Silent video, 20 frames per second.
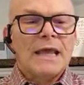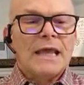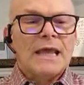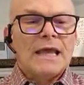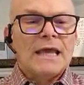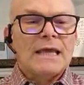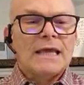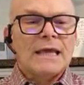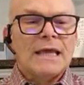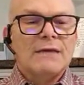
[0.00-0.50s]

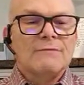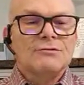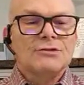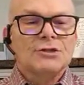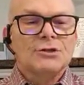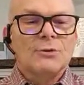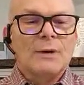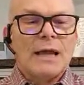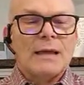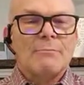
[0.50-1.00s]
It gives
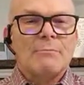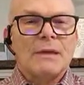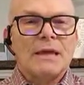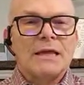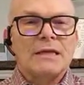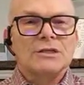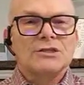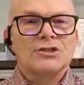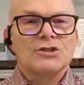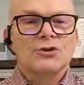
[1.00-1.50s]
you a
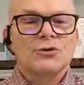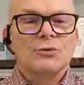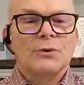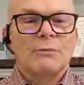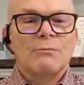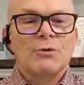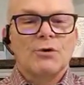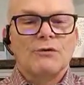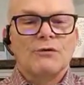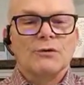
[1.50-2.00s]
means to
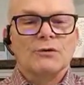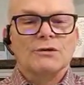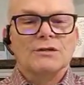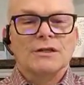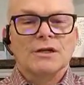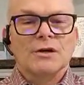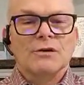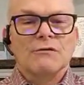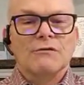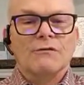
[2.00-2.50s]
remove
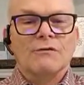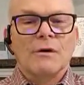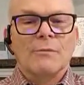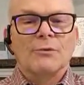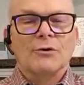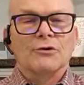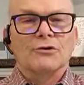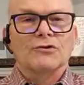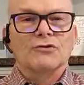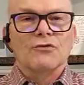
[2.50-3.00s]
yourself from
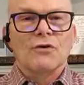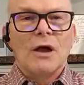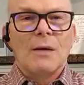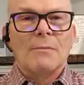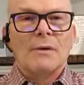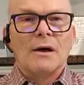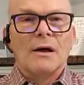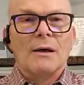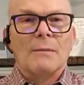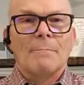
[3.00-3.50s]
your
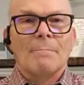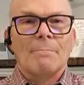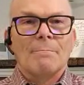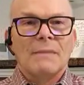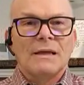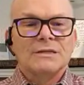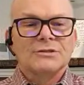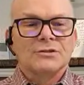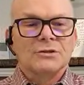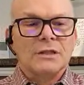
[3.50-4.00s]
trauma
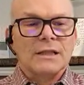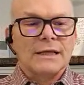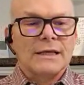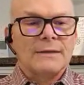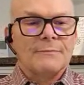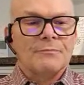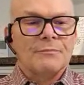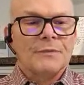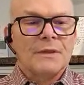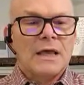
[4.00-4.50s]
mentally.
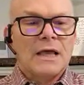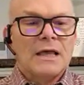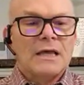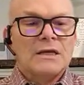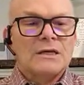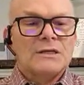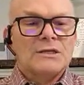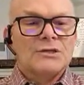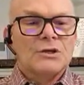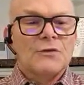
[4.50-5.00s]

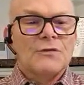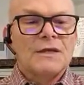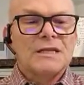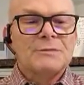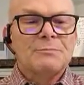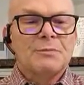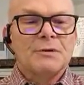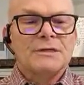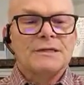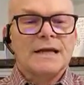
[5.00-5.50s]
So this
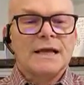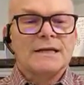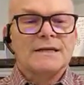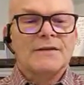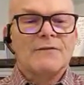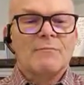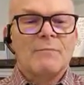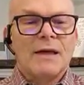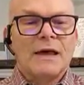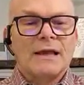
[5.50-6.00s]

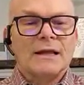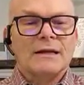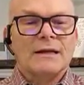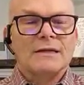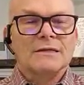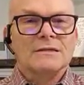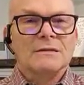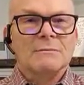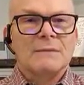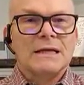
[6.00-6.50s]
protective
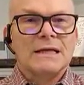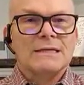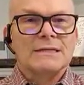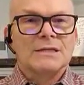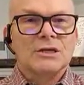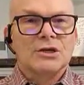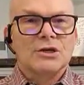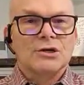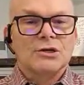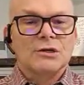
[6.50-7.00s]
mechanism is
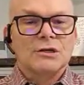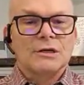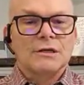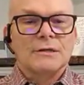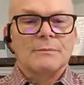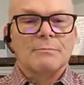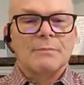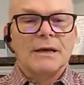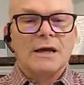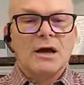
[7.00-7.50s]

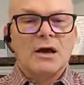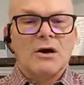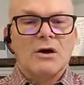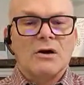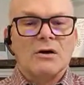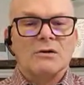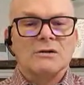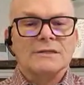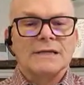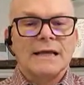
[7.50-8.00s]
good because